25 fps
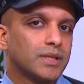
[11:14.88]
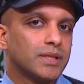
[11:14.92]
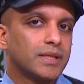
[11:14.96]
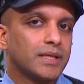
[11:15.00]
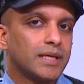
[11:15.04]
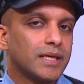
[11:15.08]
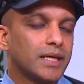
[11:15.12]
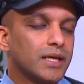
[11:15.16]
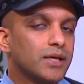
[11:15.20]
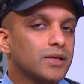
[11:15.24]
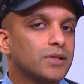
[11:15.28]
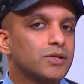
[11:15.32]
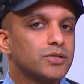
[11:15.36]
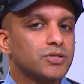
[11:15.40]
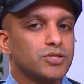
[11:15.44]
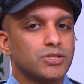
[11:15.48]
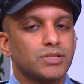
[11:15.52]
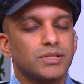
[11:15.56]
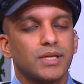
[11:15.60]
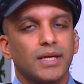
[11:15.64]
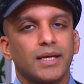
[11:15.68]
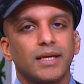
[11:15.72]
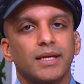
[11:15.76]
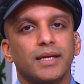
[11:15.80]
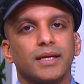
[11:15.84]
the
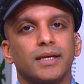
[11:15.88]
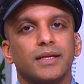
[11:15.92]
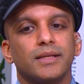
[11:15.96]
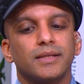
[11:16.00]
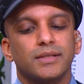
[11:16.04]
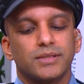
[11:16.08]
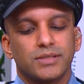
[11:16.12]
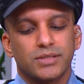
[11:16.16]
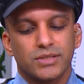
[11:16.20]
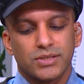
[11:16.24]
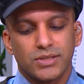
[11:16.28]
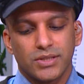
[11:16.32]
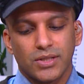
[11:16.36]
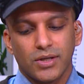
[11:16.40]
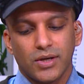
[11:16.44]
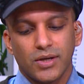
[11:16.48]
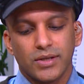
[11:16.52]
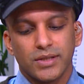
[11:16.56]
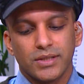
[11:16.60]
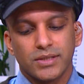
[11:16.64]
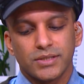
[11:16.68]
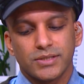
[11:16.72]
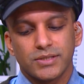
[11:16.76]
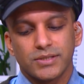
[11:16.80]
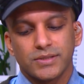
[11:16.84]
English and the
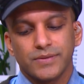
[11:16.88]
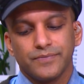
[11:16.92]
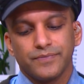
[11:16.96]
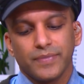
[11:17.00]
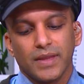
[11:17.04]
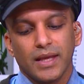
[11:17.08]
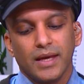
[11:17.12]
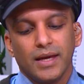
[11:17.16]
Scottish.